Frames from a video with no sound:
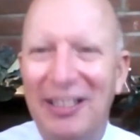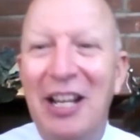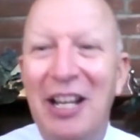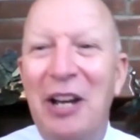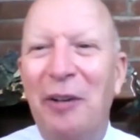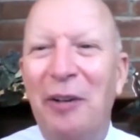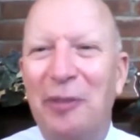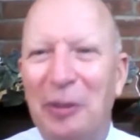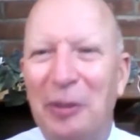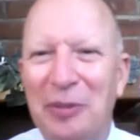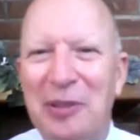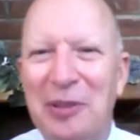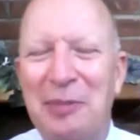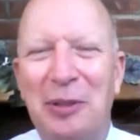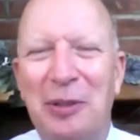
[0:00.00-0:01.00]
from the
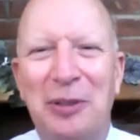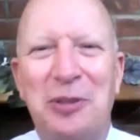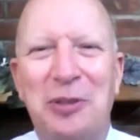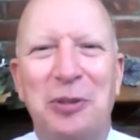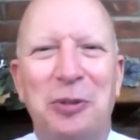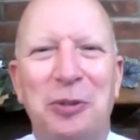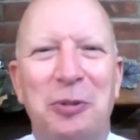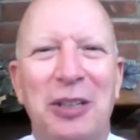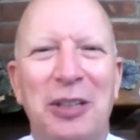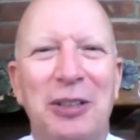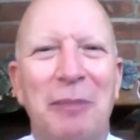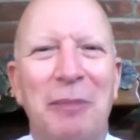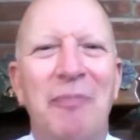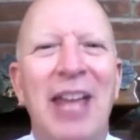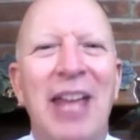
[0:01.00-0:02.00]
spiritual realm,
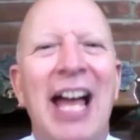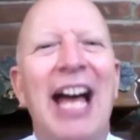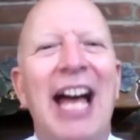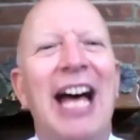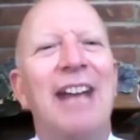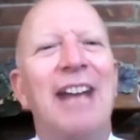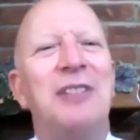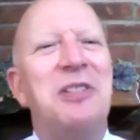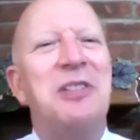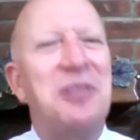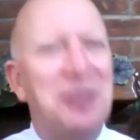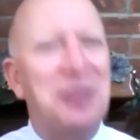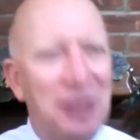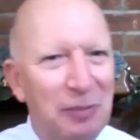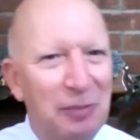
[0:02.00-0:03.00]
have in
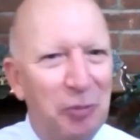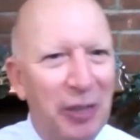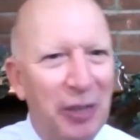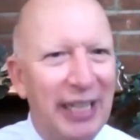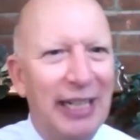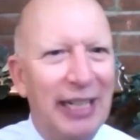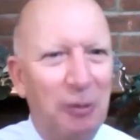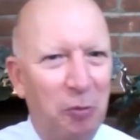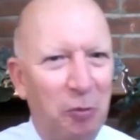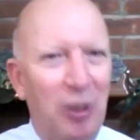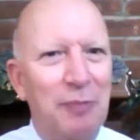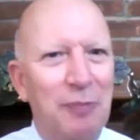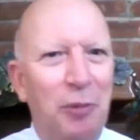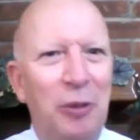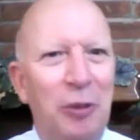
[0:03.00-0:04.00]
some way at one
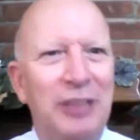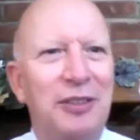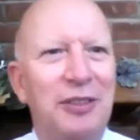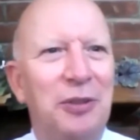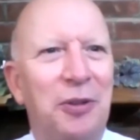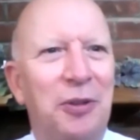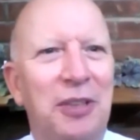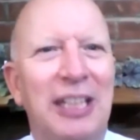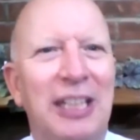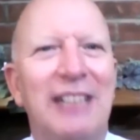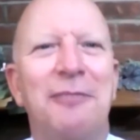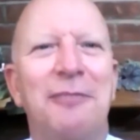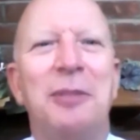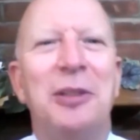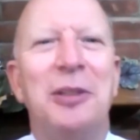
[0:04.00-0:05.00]
point in your life
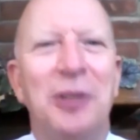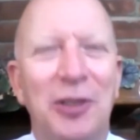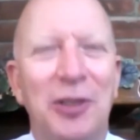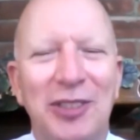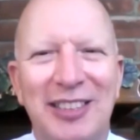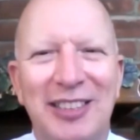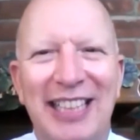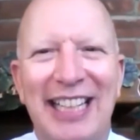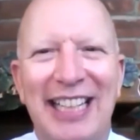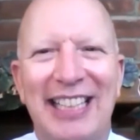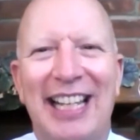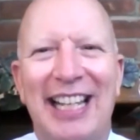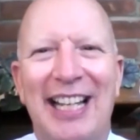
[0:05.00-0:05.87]
been looked at as